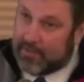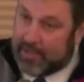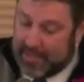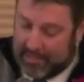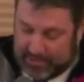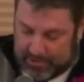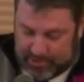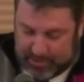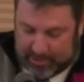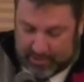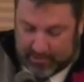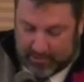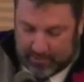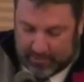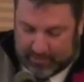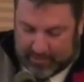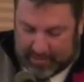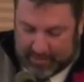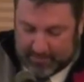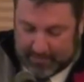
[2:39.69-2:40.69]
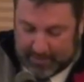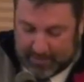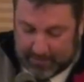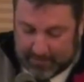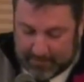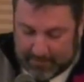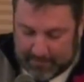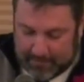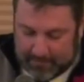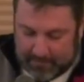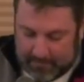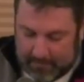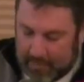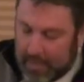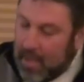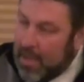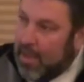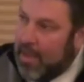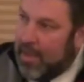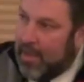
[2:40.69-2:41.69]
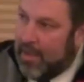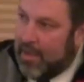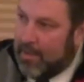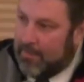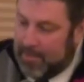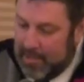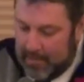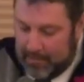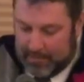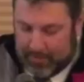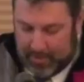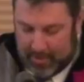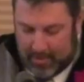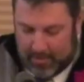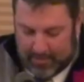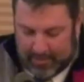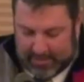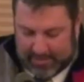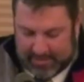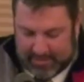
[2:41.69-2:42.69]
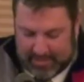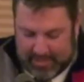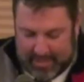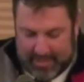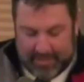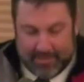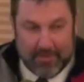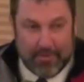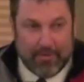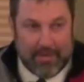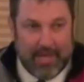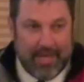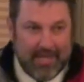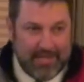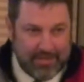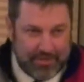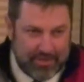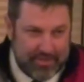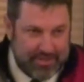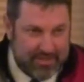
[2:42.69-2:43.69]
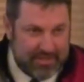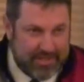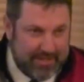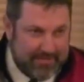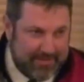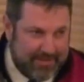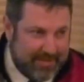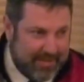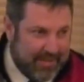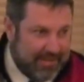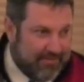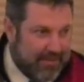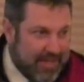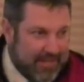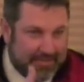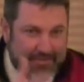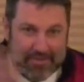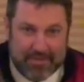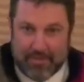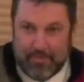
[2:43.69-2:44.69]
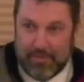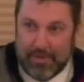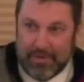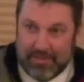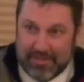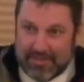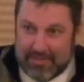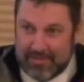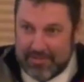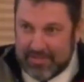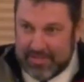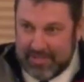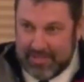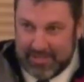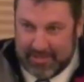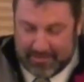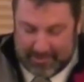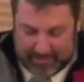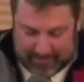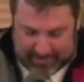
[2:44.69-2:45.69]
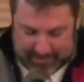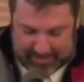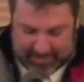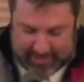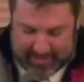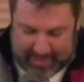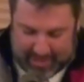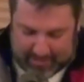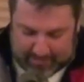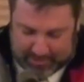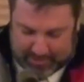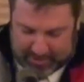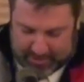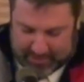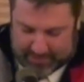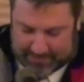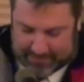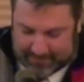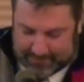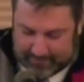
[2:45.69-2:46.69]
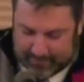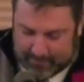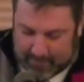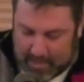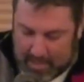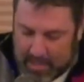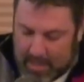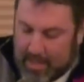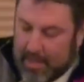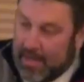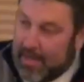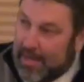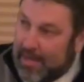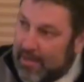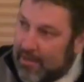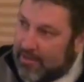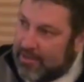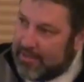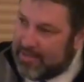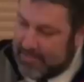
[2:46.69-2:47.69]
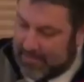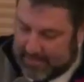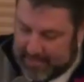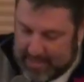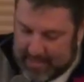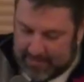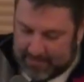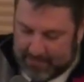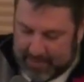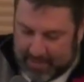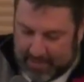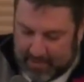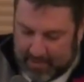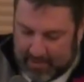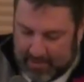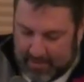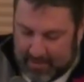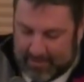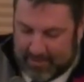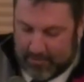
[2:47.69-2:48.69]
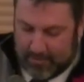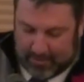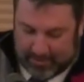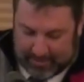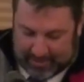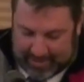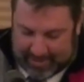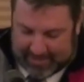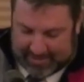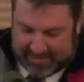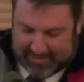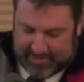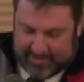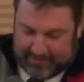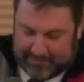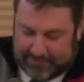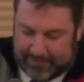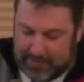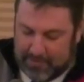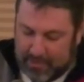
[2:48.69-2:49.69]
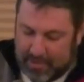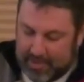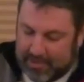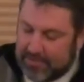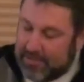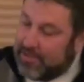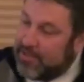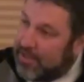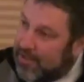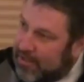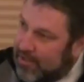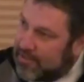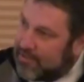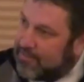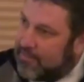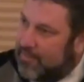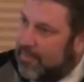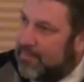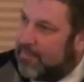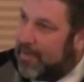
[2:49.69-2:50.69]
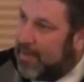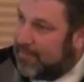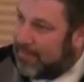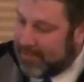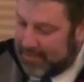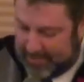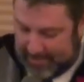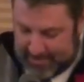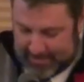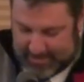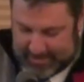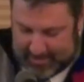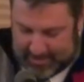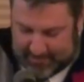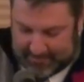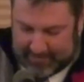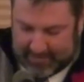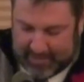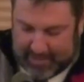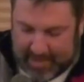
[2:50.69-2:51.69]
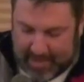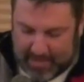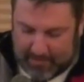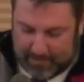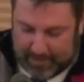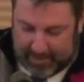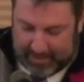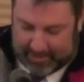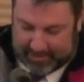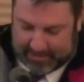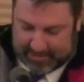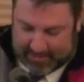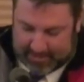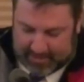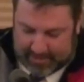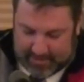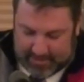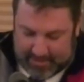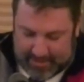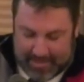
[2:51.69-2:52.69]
location in Northampton. People always say location is everything, right? There's some realtors in here that would say that, I'm sure. Here in Easthampton, they were less than a few hundred yards from the public safety complex.